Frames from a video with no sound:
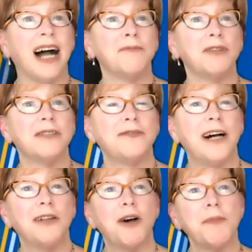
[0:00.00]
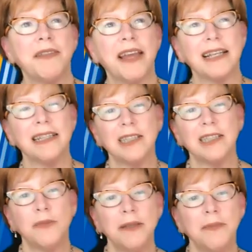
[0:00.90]
I'm going to follow up on that a
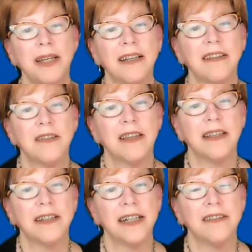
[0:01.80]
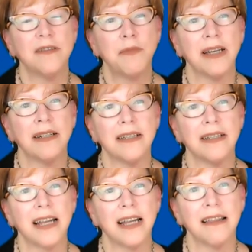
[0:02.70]
little bit because there has
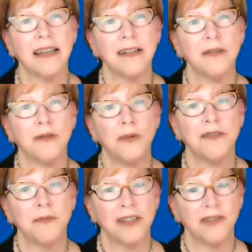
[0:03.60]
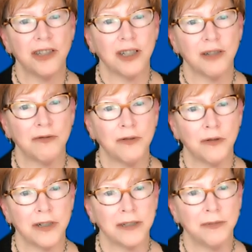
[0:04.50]
been, and I think we've mentioned it
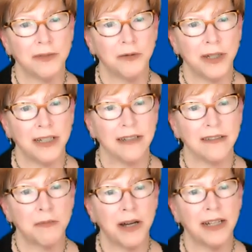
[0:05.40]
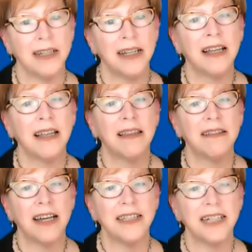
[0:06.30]
before between us, but
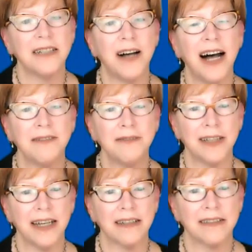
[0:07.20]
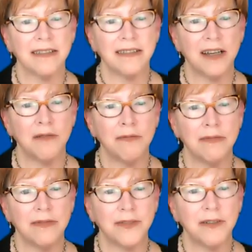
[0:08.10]
this idea of HyFlex, and
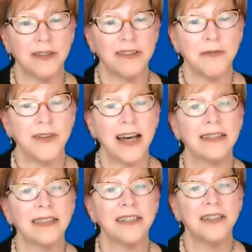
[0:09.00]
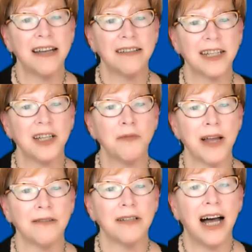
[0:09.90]
some faculty are asking
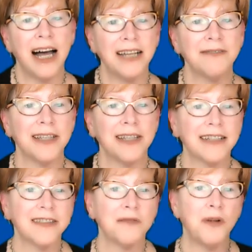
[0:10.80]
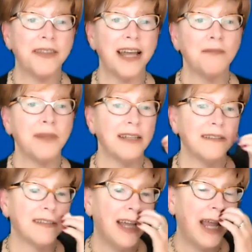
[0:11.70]
about HyFlex and what that
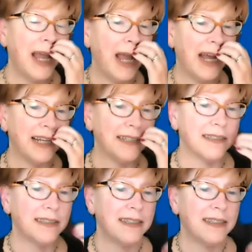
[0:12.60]
means. And